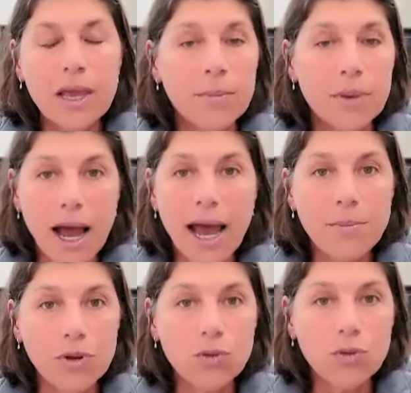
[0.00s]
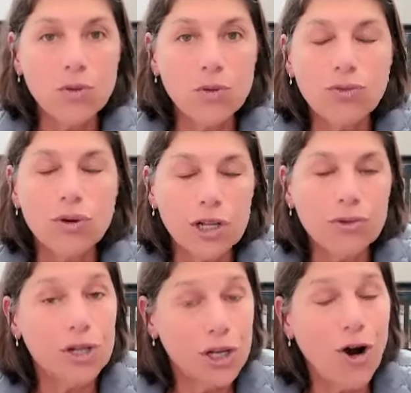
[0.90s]
But I had been working really,
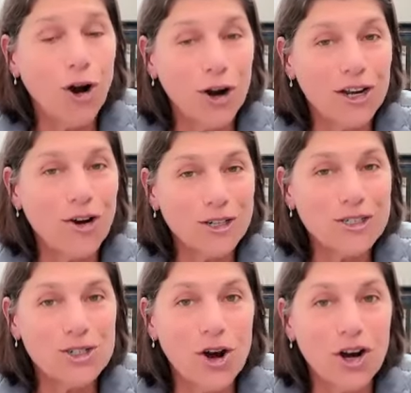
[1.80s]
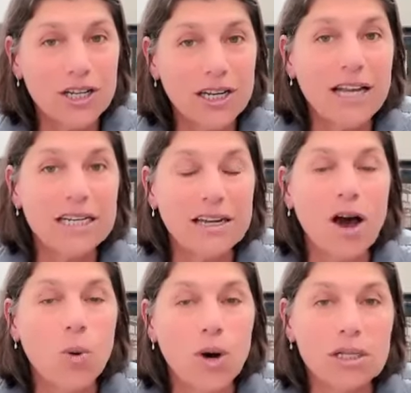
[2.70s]
really hard in Arden's Garden and I did
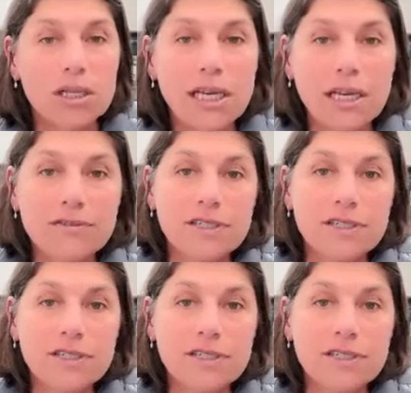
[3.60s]
not want to leave.